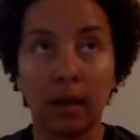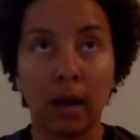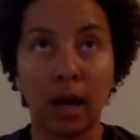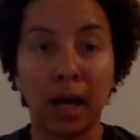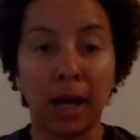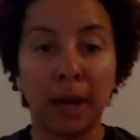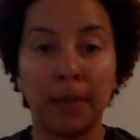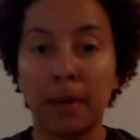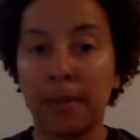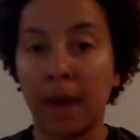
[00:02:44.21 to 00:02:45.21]

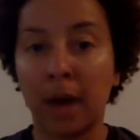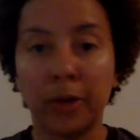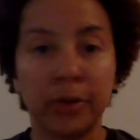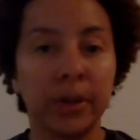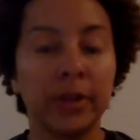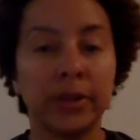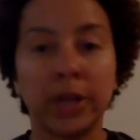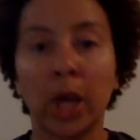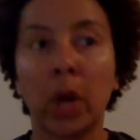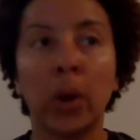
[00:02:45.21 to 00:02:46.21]
about 3 years
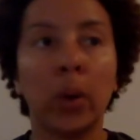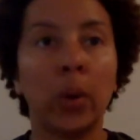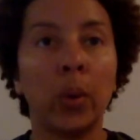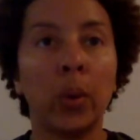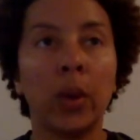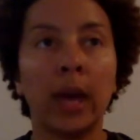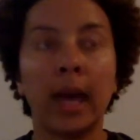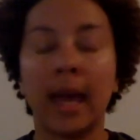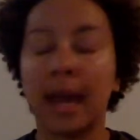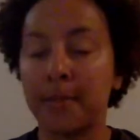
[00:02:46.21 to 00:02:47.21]
ago,
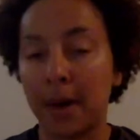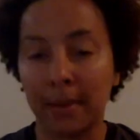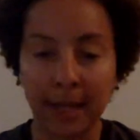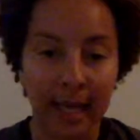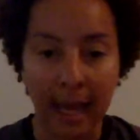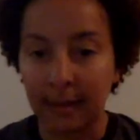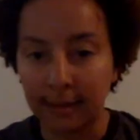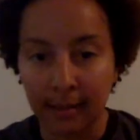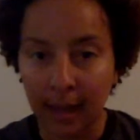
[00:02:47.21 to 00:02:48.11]
and I bombed again.